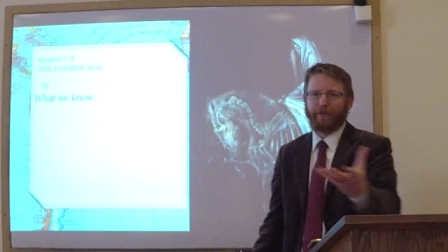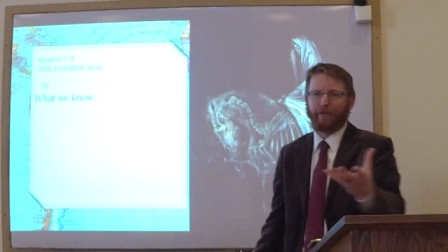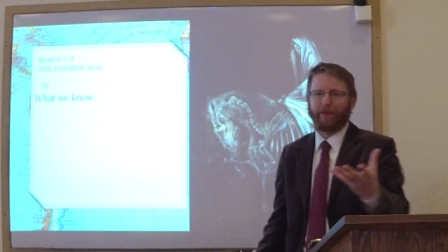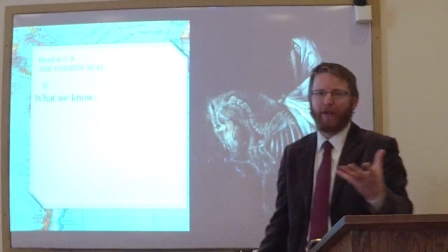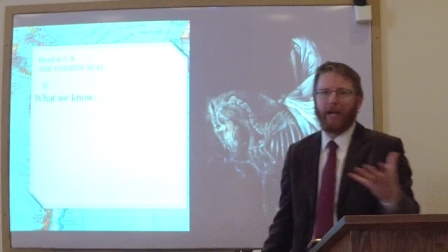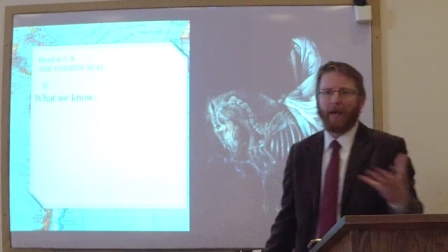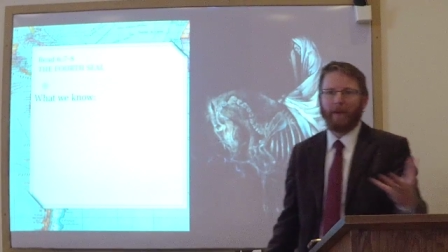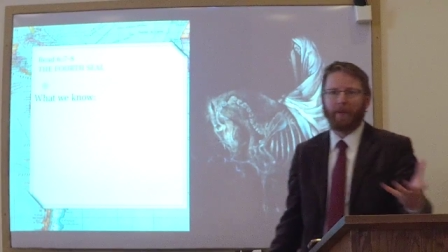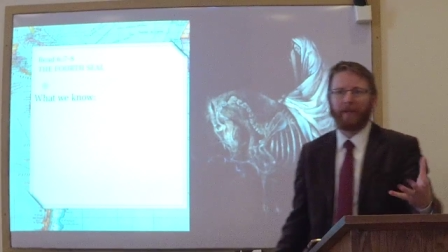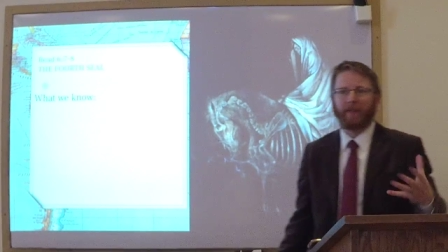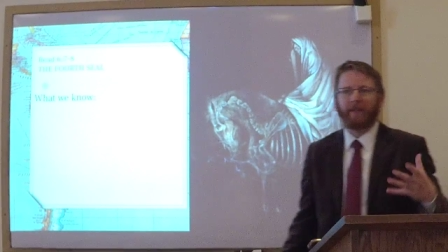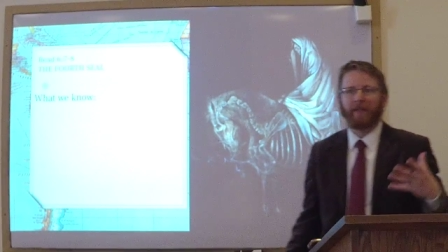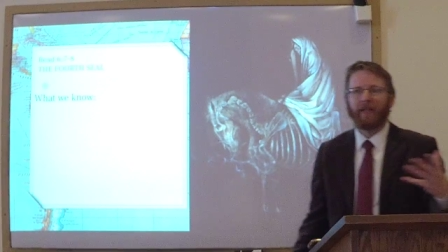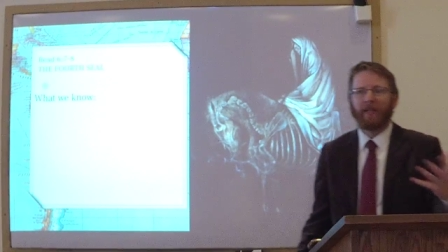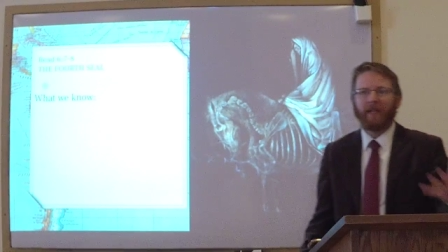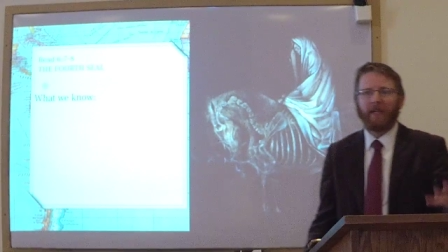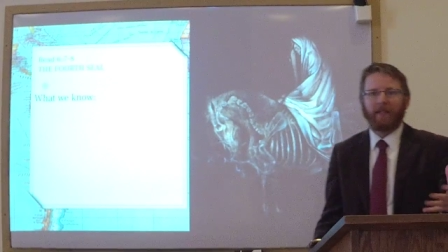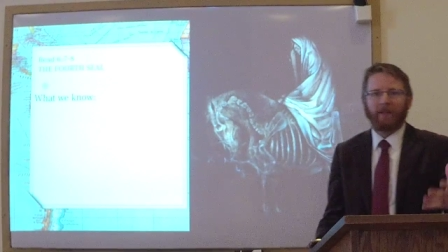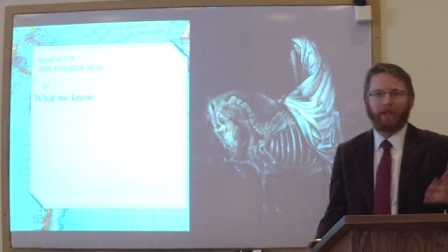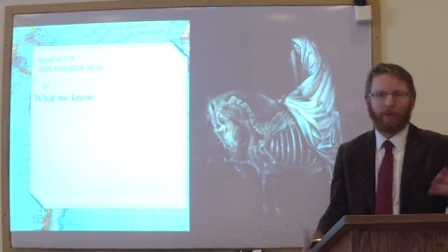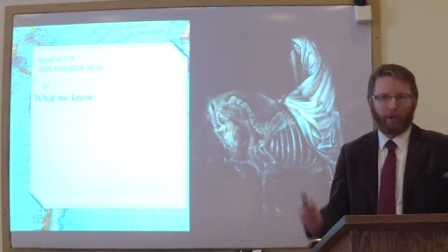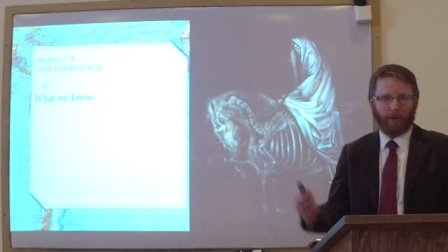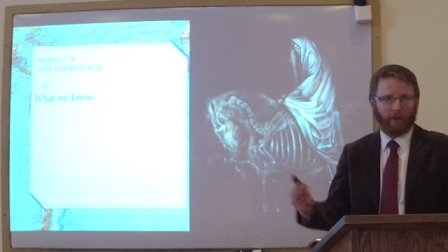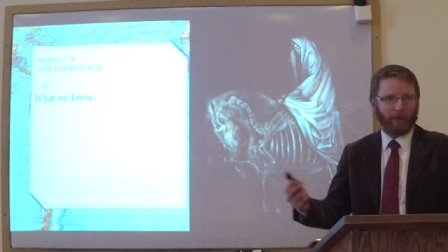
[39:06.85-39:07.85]
famine,
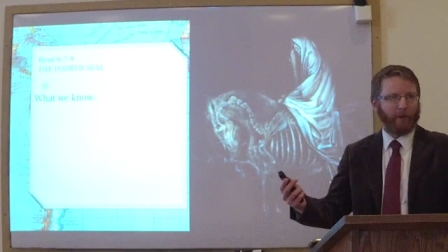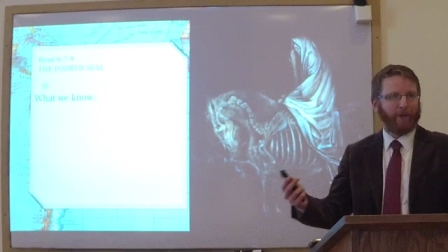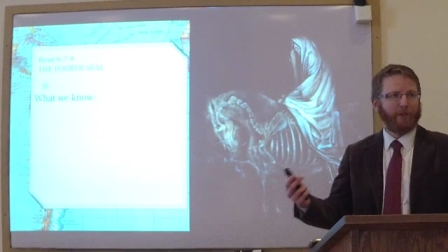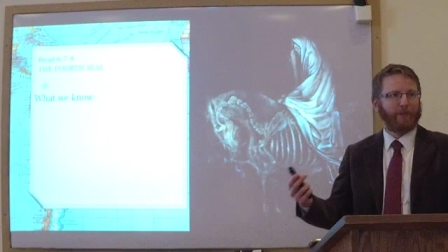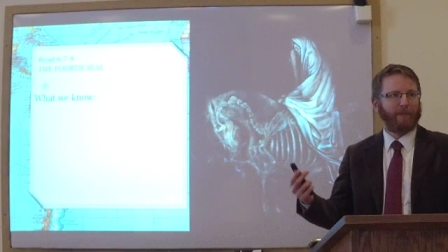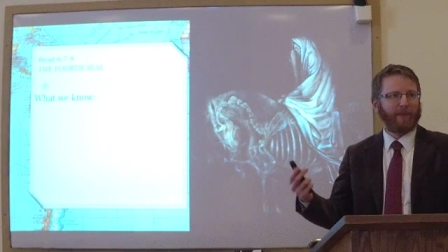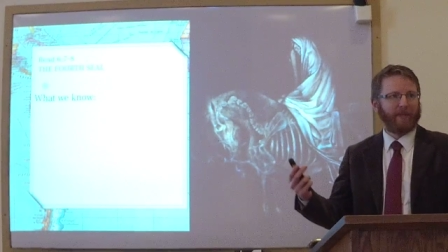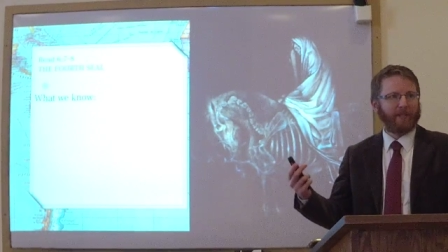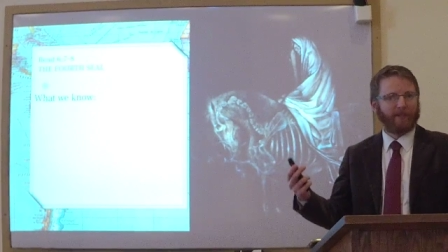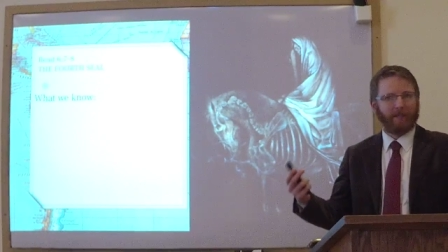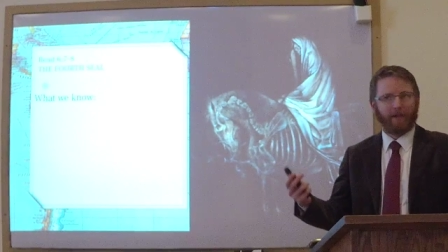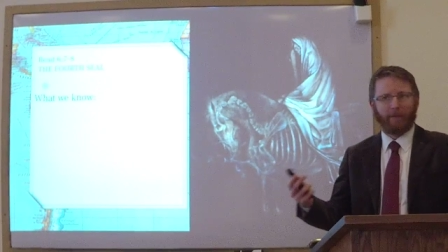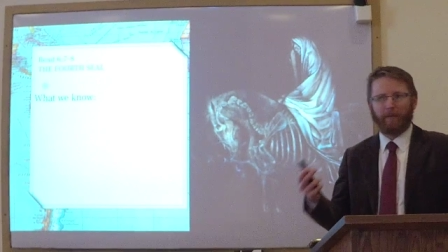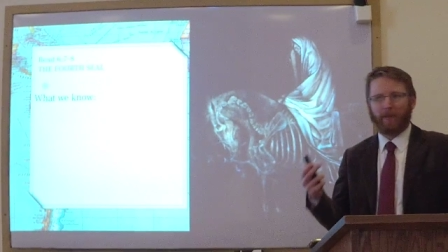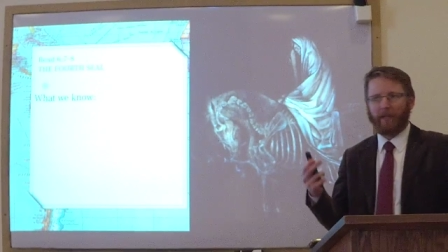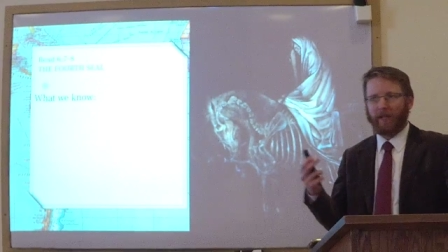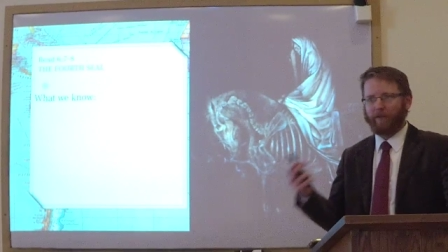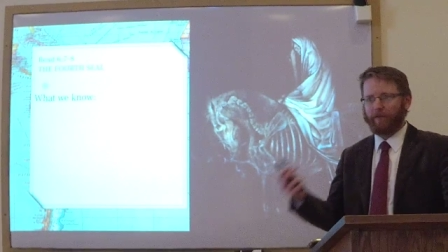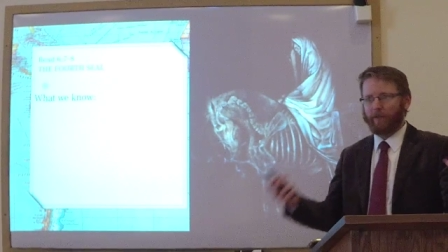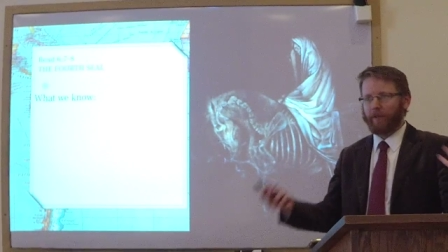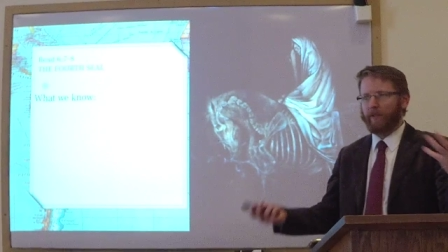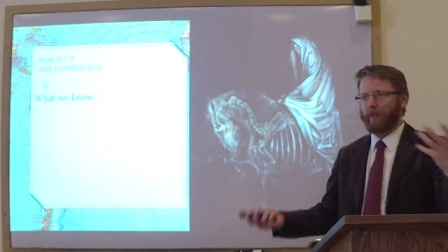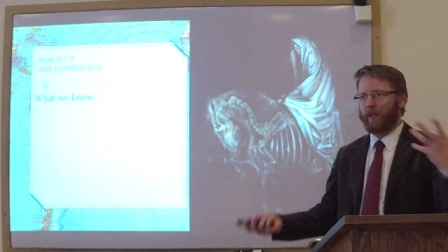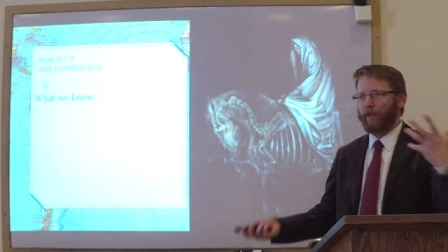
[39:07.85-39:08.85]
there will always be some
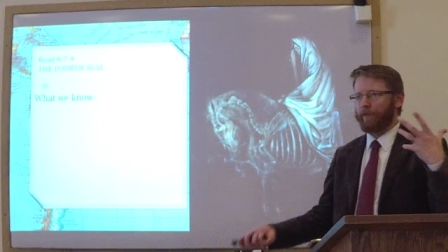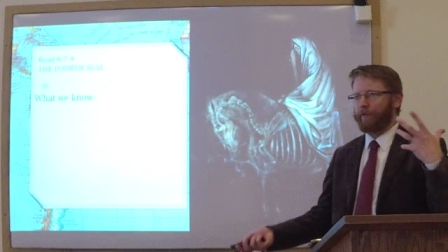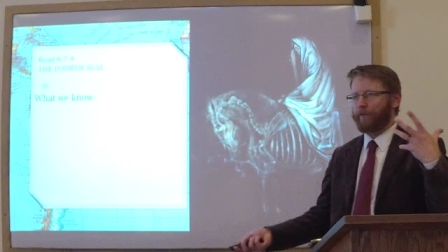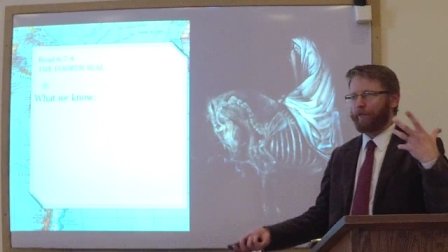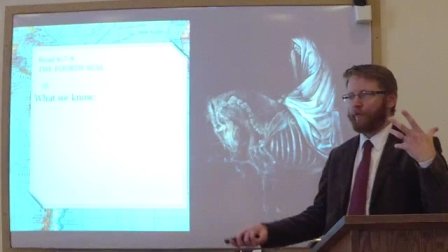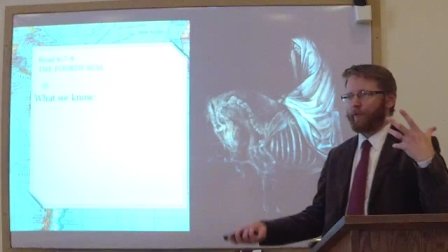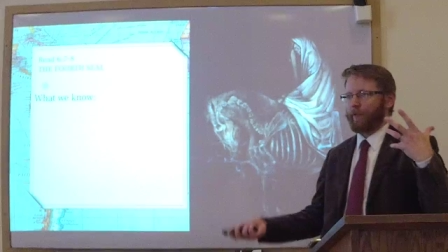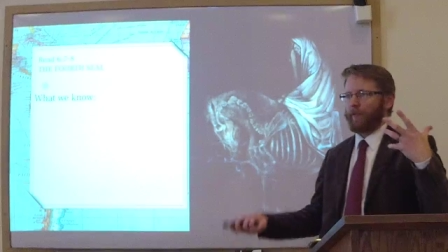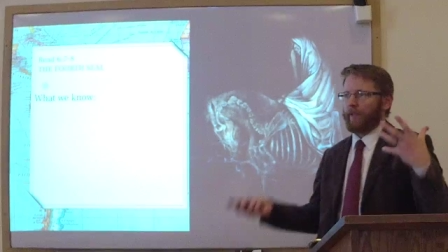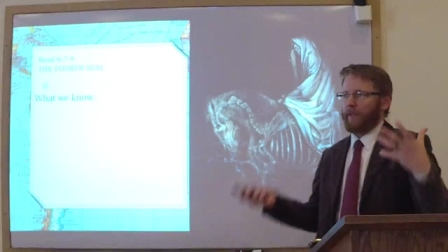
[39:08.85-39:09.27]
level of